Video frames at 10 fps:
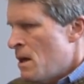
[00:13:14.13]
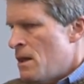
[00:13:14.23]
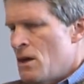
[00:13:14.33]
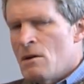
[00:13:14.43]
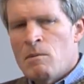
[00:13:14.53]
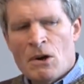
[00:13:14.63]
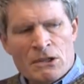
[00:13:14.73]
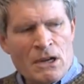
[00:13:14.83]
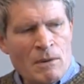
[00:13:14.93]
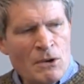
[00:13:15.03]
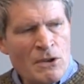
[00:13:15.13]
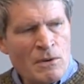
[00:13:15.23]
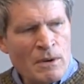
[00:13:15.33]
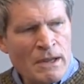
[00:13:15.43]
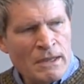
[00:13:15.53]
that you worked on when you
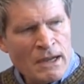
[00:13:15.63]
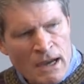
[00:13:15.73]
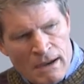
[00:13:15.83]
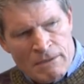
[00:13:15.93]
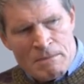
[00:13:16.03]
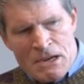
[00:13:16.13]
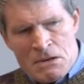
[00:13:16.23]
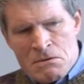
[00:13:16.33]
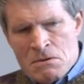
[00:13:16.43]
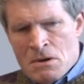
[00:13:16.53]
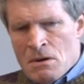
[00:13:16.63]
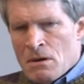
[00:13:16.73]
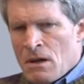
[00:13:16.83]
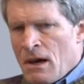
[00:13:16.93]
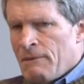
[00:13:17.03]
were in the government.
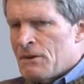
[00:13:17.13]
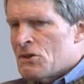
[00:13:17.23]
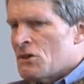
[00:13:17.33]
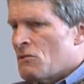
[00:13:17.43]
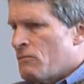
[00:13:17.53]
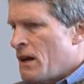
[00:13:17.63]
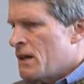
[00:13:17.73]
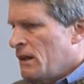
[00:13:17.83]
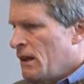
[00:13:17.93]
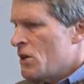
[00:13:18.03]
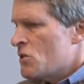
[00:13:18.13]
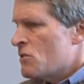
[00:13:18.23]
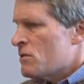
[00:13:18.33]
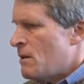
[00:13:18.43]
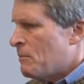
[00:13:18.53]
Now, if it's just a
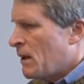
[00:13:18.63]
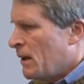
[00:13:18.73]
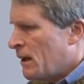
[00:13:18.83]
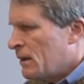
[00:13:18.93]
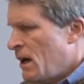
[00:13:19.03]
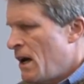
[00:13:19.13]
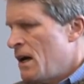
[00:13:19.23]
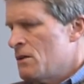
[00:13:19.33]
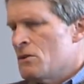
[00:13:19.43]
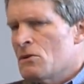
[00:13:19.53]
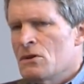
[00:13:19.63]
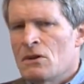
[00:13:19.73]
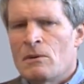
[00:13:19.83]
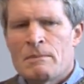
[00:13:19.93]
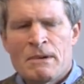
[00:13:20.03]
regulation or something like that, you could
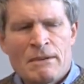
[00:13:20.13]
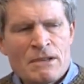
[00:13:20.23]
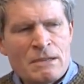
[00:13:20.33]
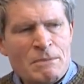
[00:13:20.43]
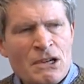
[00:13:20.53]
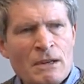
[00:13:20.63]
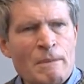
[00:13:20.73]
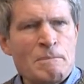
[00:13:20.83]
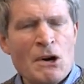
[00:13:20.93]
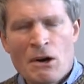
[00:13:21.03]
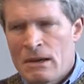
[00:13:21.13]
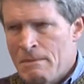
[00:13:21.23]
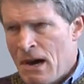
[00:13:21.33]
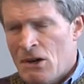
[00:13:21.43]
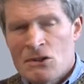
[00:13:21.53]
do it. But if it's a particular party
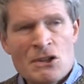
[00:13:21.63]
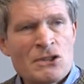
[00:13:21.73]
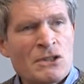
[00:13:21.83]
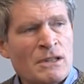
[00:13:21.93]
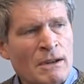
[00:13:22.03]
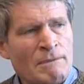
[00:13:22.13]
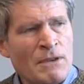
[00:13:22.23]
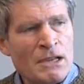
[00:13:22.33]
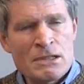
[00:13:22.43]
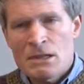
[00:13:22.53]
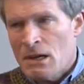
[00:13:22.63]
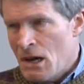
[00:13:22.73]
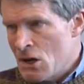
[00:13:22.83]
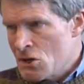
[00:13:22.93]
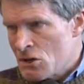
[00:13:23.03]
matter, such as an
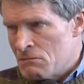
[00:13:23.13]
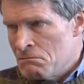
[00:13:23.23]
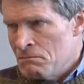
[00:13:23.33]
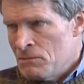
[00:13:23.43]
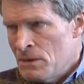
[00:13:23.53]
investigation,